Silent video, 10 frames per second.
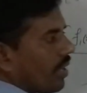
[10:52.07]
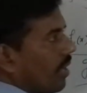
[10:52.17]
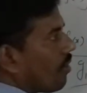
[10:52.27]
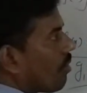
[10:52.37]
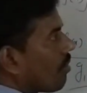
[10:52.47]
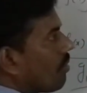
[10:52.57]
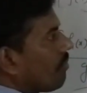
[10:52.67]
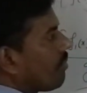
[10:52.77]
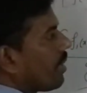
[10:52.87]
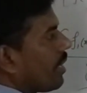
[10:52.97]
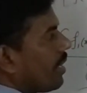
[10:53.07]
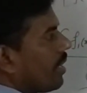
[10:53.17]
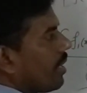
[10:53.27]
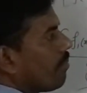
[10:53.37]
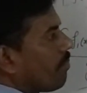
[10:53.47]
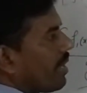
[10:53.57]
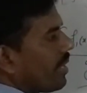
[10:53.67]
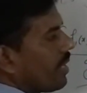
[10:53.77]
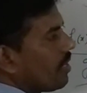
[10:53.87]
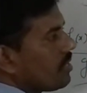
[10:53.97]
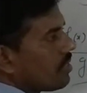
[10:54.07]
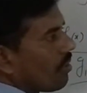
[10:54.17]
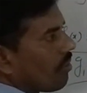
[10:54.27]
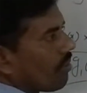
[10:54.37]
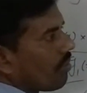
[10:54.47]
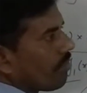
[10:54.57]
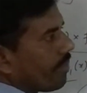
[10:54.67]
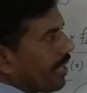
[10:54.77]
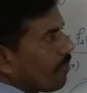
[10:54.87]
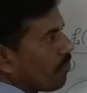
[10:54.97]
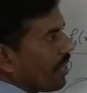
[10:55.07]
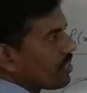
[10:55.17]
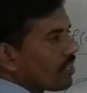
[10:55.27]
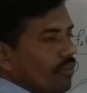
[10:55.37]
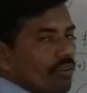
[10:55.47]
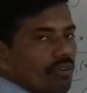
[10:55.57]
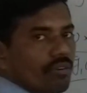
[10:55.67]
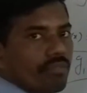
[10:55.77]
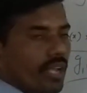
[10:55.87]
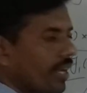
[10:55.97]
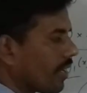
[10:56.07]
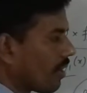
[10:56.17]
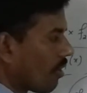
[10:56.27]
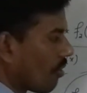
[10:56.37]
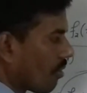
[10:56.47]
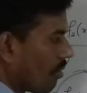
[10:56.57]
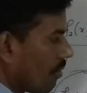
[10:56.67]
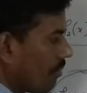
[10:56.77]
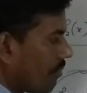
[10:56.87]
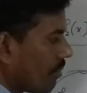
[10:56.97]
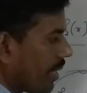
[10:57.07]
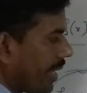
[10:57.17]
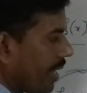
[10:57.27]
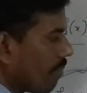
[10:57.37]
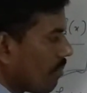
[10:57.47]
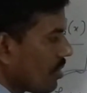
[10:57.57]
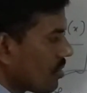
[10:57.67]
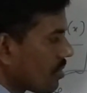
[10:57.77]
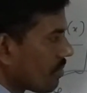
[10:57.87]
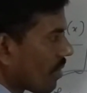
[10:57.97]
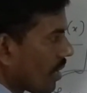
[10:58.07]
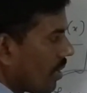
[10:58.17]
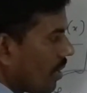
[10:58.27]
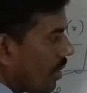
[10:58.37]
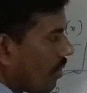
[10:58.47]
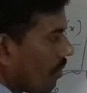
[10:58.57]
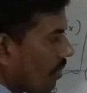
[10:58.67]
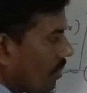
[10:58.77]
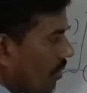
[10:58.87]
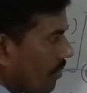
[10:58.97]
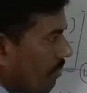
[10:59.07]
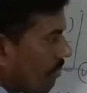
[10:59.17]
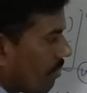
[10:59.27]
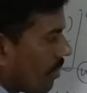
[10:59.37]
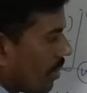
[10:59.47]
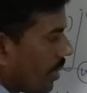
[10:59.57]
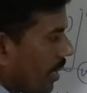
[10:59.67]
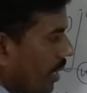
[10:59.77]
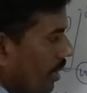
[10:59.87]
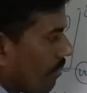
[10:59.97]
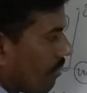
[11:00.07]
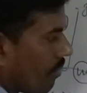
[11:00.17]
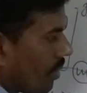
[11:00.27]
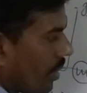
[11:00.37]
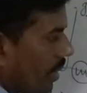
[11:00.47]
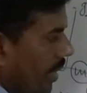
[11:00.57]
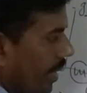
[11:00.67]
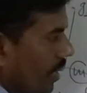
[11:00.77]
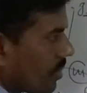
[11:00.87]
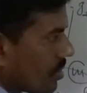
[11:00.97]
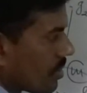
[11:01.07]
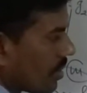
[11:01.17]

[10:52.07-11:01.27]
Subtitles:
log of m by n is log of m minus log of n. Log of m means log of f1x